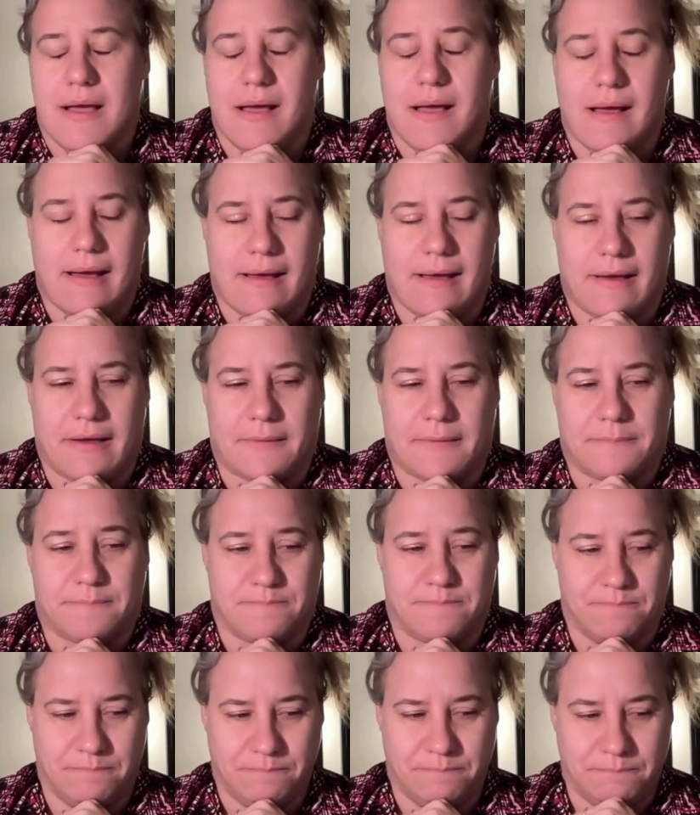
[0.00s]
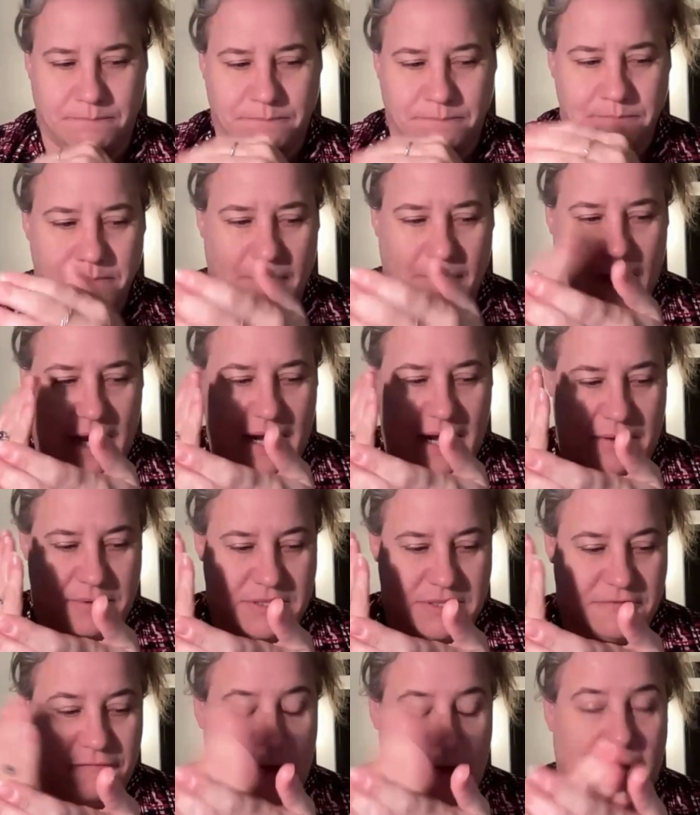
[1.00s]
Um, And I
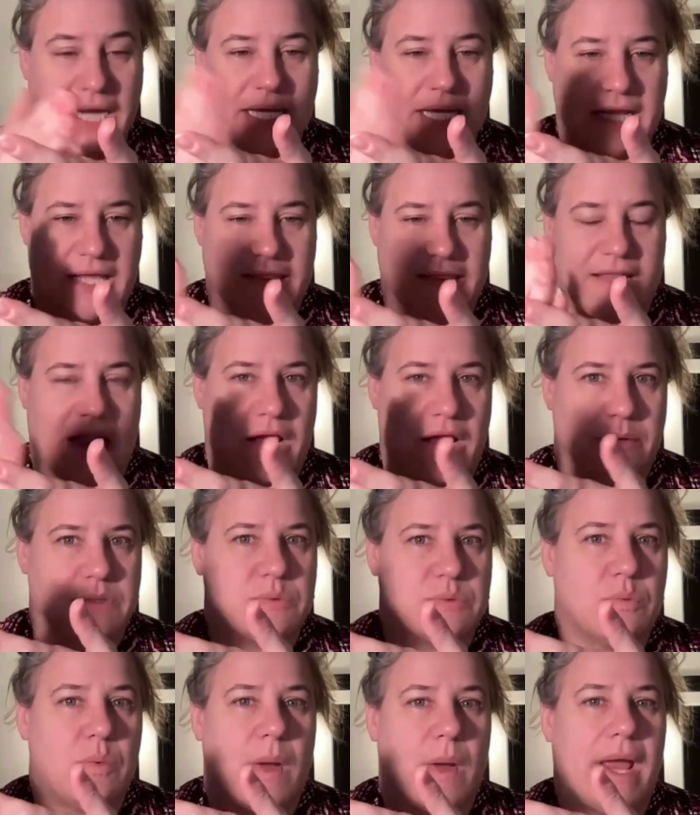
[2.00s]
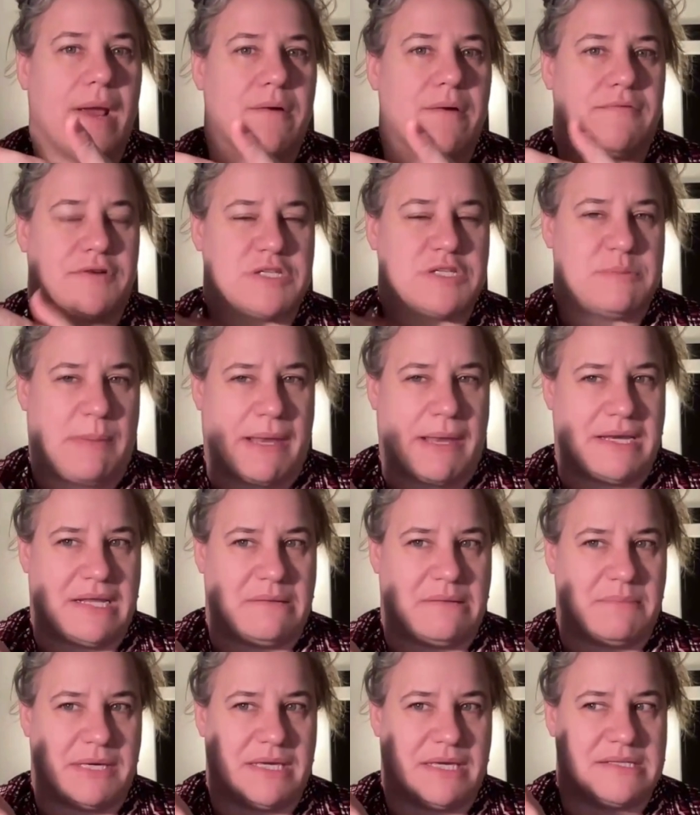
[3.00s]
was finding that I was way
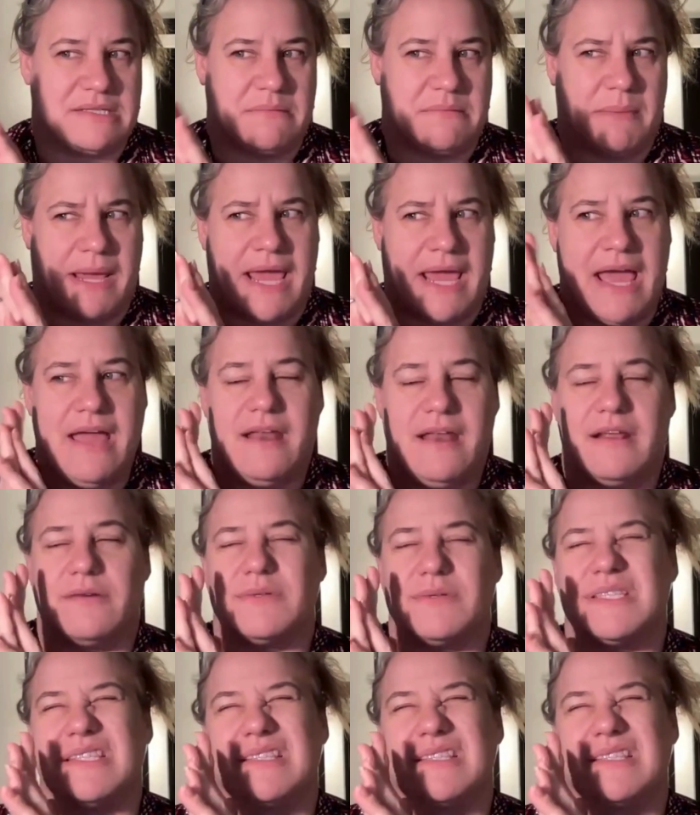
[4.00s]
overspending because in my head, I